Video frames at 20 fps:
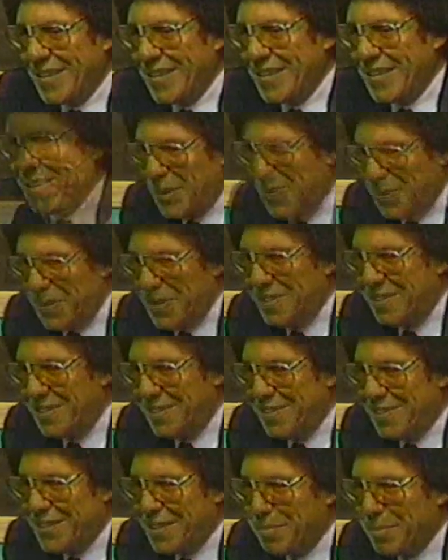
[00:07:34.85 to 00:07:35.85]
Could we see
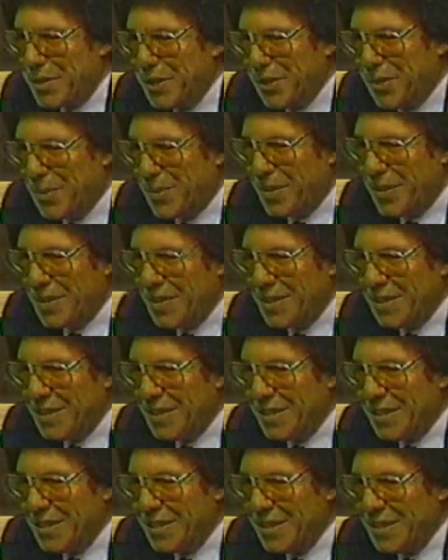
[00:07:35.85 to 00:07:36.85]
some of your work,
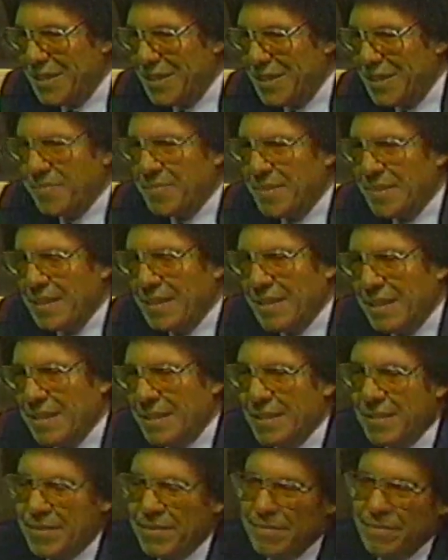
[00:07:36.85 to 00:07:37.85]
Nate? Sure. This is
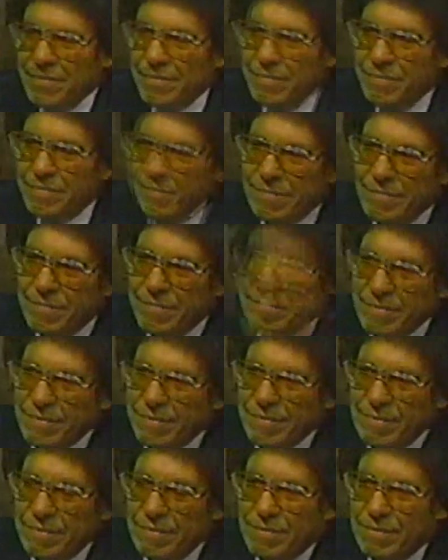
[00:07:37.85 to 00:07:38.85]
uh, some of the
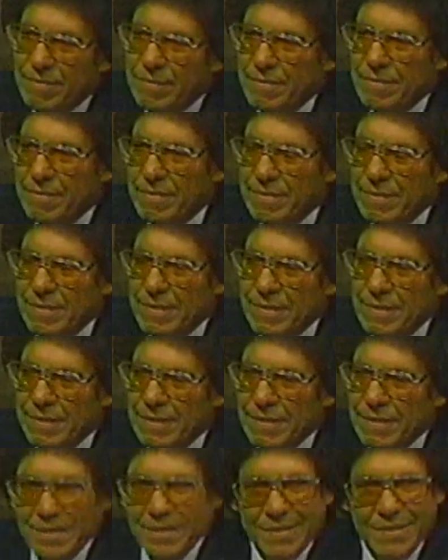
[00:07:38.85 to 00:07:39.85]
work that uh,
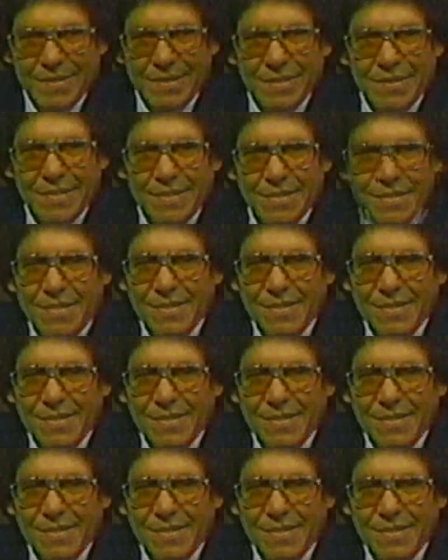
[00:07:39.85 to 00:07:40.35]
that I've done.